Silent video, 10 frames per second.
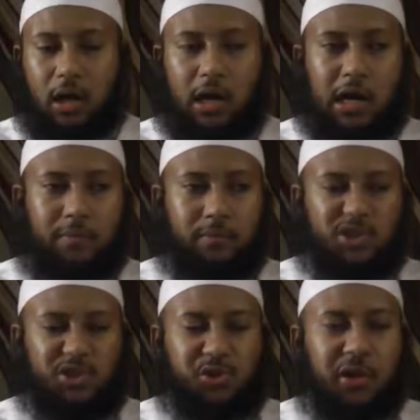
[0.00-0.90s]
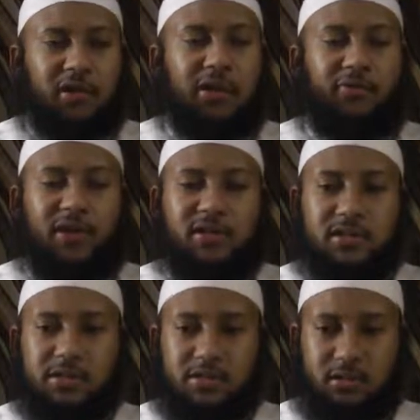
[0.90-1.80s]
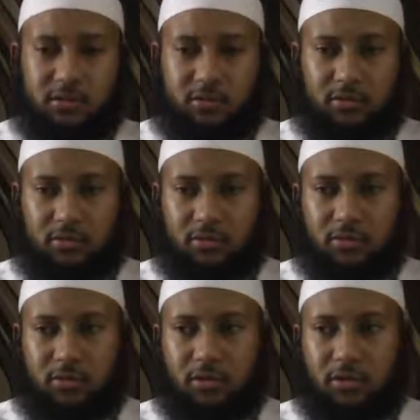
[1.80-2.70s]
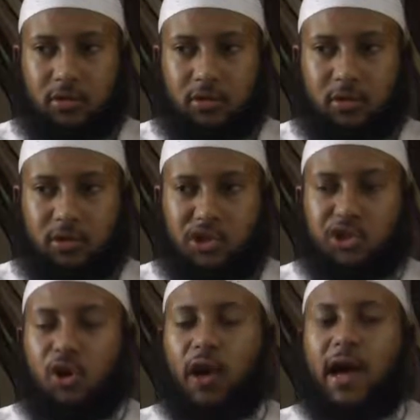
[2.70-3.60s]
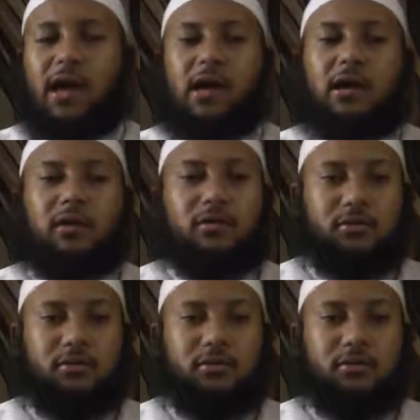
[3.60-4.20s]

um, shrink their faces, show anger.